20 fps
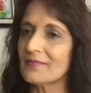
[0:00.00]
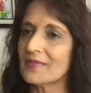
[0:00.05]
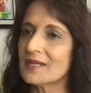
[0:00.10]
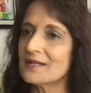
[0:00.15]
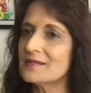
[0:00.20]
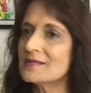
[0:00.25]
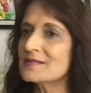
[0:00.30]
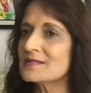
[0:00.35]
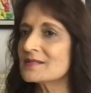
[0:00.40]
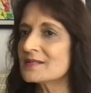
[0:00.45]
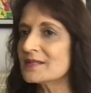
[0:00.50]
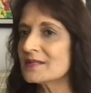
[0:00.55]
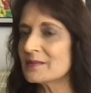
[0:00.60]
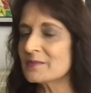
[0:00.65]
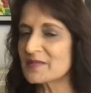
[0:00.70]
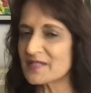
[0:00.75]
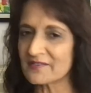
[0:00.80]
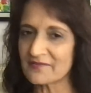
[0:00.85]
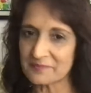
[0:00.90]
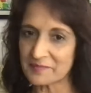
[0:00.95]
In
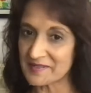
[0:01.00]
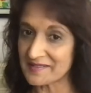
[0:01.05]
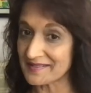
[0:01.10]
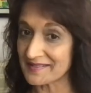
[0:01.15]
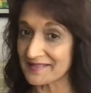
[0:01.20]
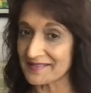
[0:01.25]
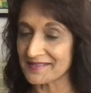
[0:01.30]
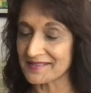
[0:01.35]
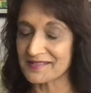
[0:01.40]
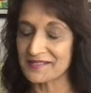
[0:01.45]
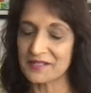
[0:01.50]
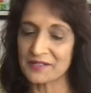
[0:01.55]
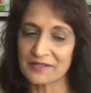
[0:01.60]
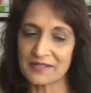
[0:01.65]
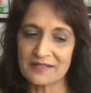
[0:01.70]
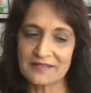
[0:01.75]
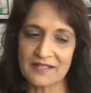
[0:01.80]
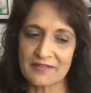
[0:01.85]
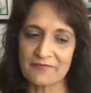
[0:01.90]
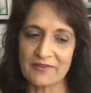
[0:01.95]
terms of persisting and
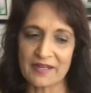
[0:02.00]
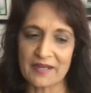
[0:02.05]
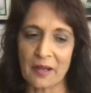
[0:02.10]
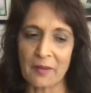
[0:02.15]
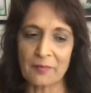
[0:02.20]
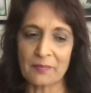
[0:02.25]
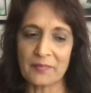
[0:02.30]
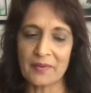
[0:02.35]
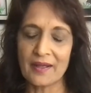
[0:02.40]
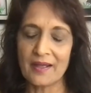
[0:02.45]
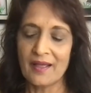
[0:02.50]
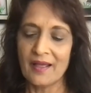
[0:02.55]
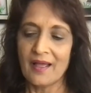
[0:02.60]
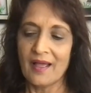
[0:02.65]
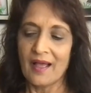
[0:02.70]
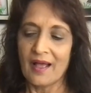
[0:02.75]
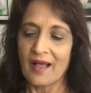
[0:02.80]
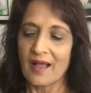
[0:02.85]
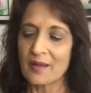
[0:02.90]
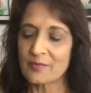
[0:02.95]
not giving up,
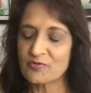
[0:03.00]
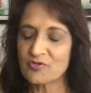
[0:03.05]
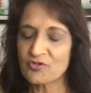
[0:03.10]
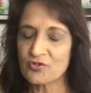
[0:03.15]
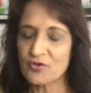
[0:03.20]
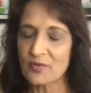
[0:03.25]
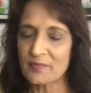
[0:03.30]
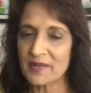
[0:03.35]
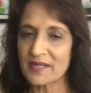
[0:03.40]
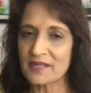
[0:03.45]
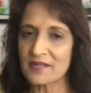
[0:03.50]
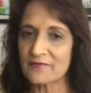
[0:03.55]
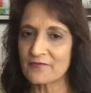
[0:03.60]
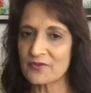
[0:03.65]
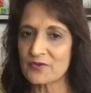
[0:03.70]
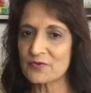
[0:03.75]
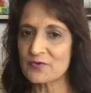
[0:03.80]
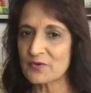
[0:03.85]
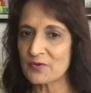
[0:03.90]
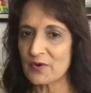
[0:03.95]
I'm sure many of
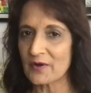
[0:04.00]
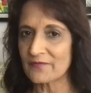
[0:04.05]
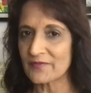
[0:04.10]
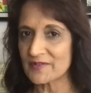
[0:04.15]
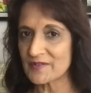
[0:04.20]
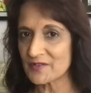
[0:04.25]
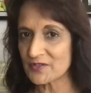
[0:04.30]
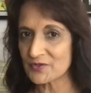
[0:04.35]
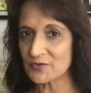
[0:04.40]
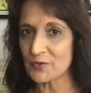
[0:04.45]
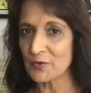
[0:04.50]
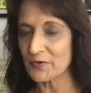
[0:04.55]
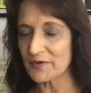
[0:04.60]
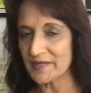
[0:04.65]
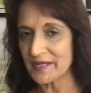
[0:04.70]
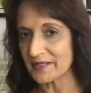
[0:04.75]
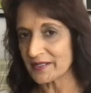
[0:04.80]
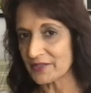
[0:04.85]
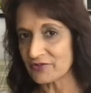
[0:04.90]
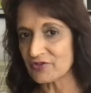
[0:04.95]
you know of this story,
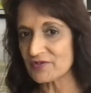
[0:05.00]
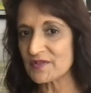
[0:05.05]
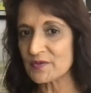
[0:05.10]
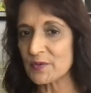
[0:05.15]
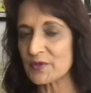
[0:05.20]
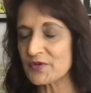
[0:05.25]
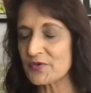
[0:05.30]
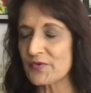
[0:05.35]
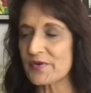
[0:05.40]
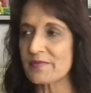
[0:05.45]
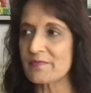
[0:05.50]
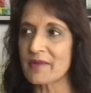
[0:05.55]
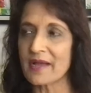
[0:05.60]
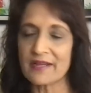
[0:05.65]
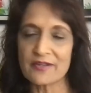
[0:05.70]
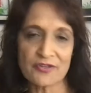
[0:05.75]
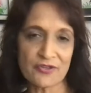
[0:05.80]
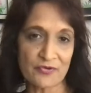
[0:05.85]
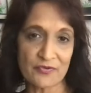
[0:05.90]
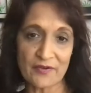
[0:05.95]
and I just want to
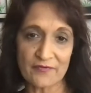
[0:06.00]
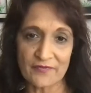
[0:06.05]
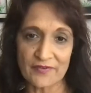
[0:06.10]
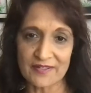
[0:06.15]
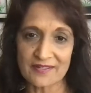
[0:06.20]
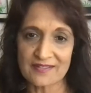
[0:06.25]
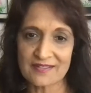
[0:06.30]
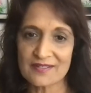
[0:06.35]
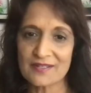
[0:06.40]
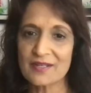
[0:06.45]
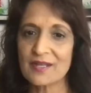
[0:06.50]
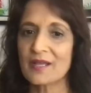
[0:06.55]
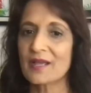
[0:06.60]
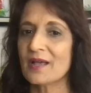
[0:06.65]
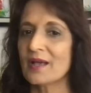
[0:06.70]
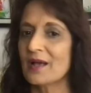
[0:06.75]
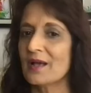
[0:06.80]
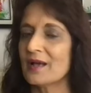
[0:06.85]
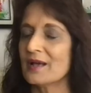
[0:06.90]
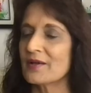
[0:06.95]
remind you of it.
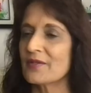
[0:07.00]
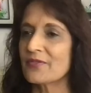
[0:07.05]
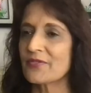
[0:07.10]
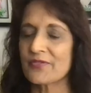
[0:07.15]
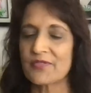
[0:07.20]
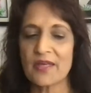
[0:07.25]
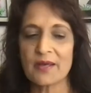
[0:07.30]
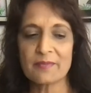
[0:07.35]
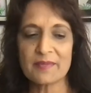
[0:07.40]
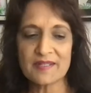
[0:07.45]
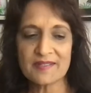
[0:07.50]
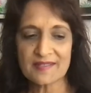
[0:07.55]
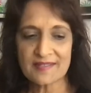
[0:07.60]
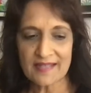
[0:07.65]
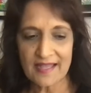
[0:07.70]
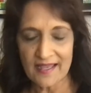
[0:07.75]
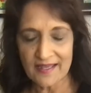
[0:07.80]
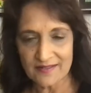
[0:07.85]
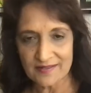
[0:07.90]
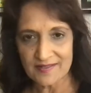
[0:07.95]
Thomas
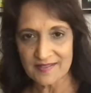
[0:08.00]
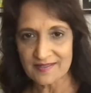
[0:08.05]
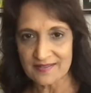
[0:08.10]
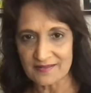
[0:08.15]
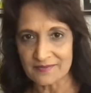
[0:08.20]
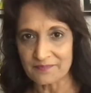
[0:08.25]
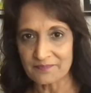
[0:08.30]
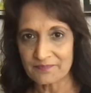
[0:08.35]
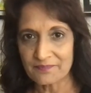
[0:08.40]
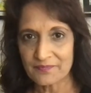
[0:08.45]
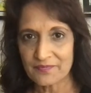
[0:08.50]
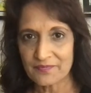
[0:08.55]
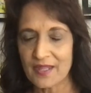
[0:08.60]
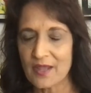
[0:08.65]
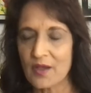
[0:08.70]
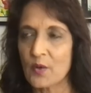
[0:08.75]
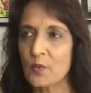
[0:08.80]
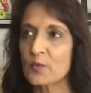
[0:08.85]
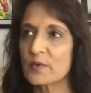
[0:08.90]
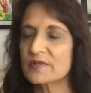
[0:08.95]
Edison
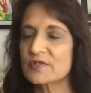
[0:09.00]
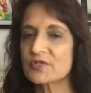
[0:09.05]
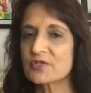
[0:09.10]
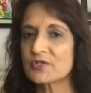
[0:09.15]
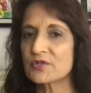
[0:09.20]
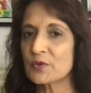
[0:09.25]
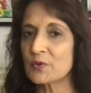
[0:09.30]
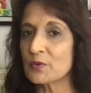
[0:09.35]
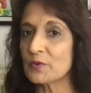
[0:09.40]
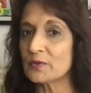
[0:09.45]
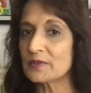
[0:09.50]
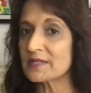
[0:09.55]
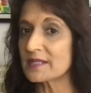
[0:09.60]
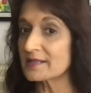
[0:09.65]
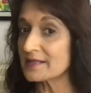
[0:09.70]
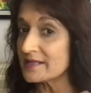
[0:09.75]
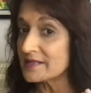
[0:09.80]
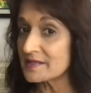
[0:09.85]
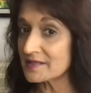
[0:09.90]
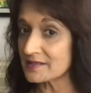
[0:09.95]
was told,
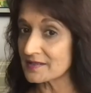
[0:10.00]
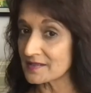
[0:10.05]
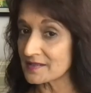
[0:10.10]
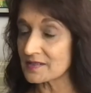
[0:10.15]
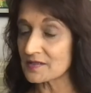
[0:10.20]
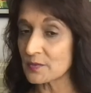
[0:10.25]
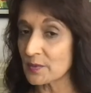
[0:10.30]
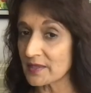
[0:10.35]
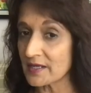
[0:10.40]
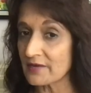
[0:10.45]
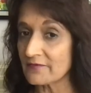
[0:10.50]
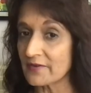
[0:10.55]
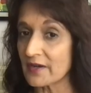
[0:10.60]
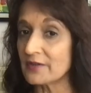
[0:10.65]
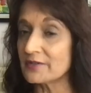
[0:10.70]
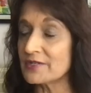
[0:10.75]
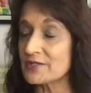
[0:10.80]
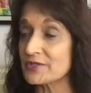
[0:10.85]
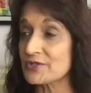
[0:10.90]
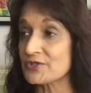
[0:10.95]
at least this is what I've
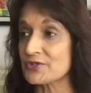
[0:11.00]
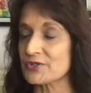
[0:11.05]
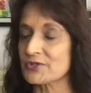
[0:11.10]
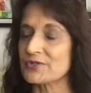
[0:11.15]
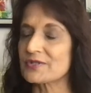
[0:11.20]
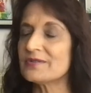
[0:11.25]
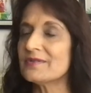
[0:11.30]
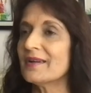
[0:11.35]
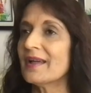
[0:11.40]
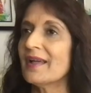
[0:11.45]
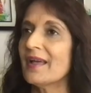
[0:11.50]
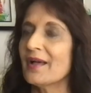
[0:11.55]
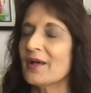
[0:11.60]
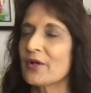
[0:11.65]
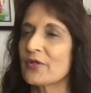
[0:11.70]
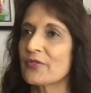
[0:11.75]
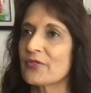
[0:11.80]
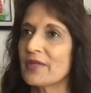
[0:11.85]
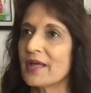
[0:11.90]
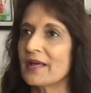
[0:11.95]
understood,
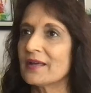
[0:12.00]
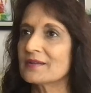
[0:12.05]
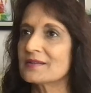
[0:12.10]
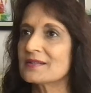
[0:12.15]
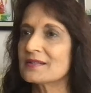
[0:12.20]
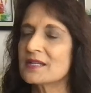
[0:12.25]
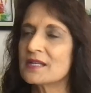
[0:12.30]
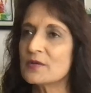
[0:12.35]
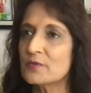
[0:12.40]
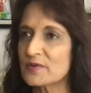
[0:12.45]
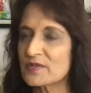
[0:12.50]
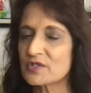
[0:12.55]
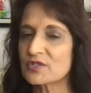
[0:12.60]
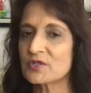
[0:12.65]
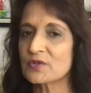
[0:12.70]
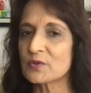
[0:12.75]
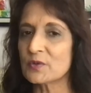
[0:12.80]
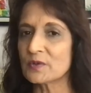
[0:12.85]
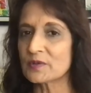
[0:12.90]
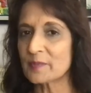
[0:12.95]
that he was
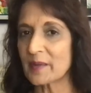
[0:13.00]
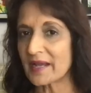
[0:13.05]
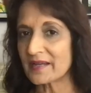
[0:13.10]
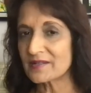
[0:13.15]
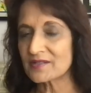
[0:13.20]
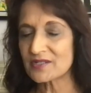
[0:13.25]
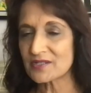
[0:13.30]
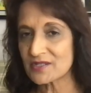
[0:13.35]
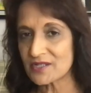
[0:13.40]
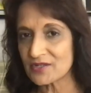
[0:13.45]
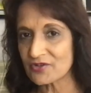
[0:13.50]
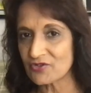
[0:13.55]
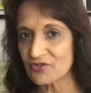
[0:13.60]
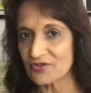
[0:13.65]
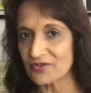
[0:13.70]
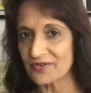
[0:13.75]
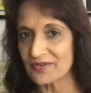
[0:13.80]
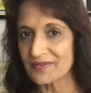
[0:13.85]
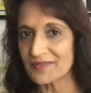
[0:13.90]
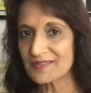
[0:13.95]
told by his
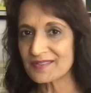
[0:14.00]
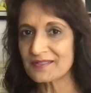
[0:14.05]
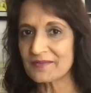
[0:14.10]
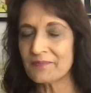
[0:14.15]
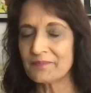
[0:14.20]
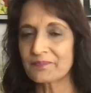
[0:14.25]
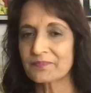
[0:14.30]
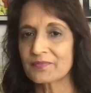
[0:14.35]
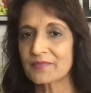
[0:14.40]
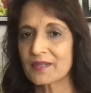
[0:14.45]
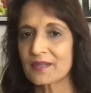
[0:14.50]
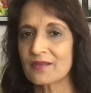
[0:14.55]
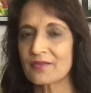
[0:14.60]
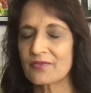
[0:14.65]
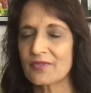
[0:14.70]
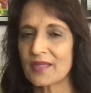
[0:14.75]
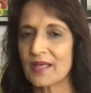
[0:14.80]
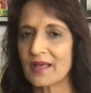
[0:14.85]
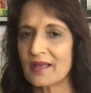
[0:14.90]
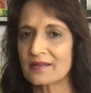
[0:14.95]
teachers
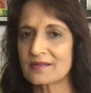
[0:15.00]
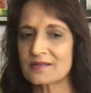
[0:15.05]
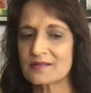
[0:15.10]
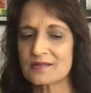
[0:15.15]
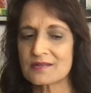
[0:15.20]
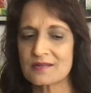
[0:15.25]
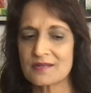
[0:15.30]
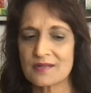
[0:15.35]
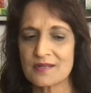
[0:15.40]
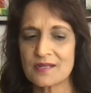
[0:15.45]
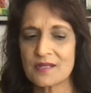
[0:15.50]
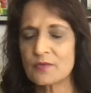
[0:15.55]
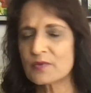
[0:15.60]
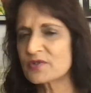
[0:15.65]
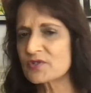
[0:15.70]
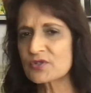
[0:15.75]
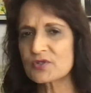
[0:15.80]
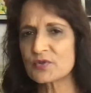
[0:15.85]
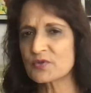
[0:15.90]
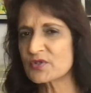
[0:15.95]
that he
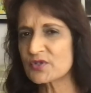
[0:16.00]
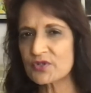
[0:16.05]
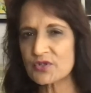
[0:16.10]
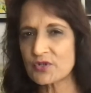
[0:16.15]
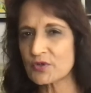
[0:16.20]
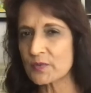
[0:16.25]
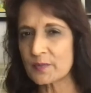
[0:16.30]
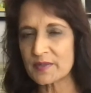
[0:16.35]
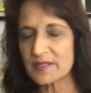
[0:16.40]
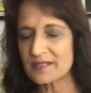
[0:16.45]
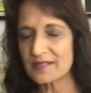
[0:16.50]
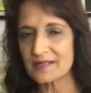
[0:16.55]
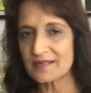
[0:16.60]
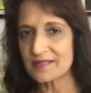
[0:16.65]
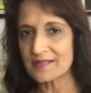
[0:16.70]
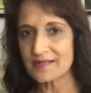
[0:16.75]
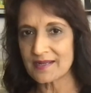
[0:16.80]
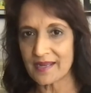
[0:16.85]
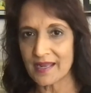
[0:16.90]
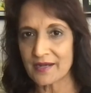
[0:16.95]
was too stupid to
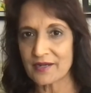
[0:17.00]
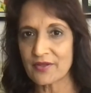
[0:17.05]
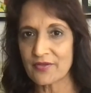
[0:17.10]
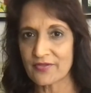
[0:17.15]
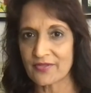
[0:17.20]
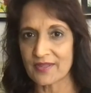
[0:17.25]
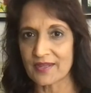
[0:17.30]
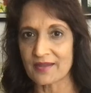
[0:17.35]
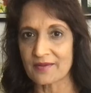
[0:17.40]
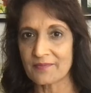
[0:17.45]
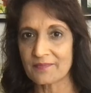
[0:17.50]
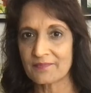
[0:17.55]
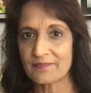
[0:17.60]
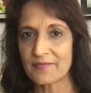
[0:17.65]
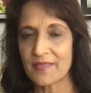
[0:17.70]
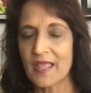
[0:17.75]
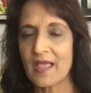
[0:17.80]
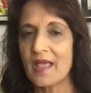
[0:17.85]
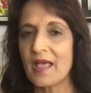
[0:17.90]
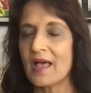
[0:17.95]
learn anything.
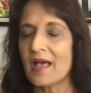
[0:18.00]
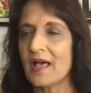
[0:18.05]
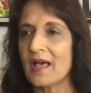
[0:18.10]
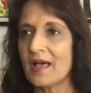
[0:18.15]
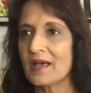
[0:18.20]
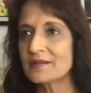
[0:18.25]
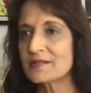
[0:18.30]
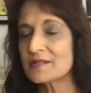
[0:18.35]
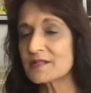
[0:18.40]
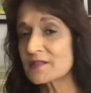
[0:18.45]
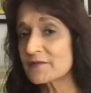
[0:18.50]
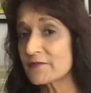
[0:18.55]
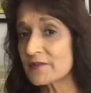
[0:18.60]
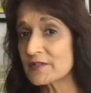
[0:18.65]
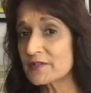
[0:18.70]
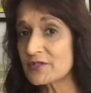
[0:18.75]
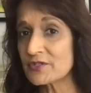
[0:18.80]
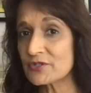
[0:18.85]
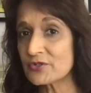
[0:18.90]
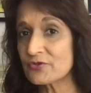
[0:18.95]
And his
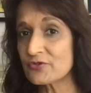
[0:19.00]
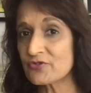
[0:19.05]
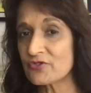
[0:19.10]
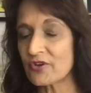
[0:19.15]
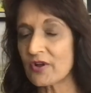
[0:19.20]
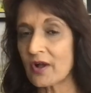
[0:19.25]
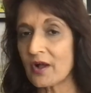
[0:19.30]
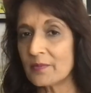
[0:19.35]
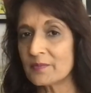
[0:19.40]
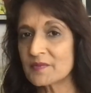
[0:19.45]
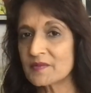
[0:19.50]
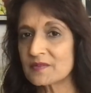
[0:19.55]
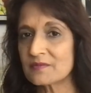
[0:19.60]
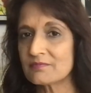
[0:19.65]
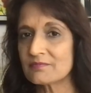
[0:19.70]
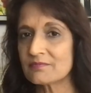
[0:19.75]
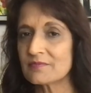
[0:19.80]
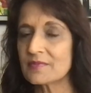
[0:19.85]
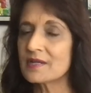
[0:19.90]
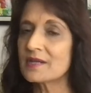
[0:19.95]
first two jobs,
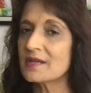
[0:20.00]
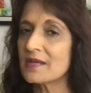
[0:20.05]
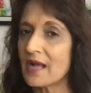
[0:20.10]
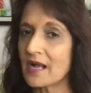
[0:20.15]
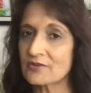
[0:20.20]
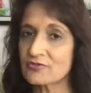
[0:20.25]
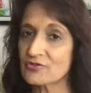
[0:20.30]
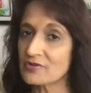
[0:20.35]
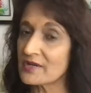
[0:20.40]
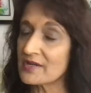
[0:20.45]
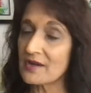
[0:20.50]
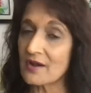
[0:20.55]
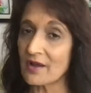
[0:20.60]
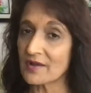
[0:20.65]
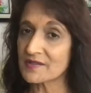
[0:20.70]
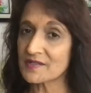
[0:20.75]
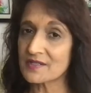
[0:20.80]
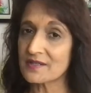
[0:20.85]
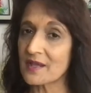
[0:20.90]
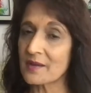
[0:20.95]
he actually
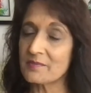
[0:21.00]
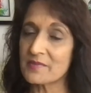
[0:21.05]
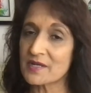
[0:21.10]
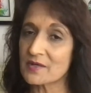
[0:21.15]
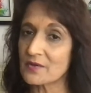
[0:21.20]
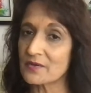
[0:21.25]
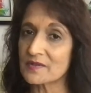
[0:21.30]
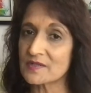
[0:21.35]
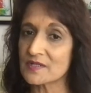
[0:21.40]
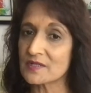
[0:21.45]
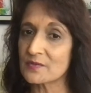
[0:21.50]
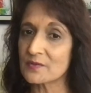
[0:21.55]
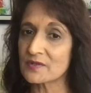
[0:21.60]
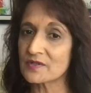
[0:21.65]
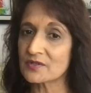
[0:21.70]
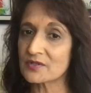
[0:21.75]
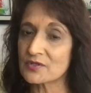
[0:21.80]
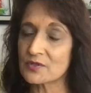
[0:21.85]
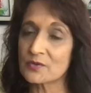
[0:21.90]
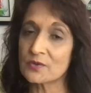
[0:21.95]
lost them because he
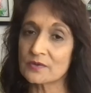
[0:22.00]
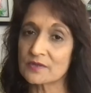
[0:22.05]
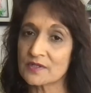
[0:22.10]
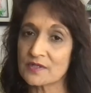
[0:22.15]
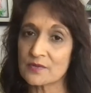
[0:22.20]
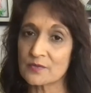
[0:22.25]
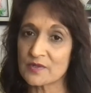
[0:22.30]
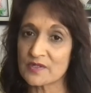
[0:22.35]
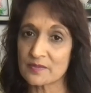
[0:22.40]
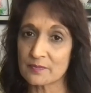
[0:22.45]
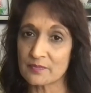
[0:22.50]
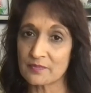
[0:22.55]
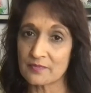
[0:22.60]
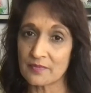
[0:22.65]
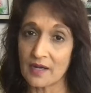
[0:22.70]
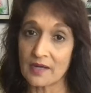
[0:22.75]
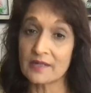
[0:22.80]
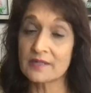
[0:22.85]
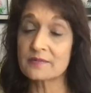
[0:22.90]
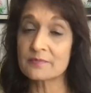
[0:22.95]
was told he was
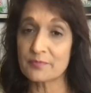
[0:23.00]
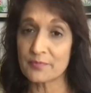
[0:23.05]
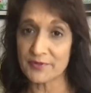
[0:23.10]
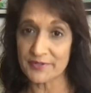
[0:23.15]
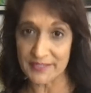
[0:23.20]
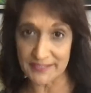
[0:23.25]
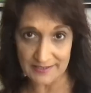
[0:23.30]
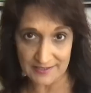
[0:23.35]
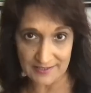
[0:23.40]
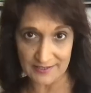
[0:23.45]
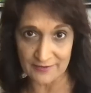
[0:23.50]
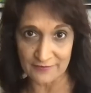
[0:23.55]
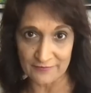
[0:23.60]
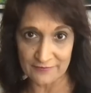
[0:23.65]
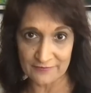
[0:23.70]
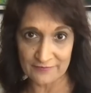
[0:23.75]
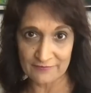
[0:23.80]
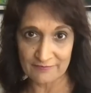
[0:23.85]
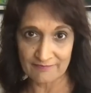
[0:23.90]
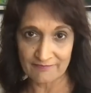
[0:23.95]

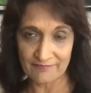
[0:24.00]
unproductive.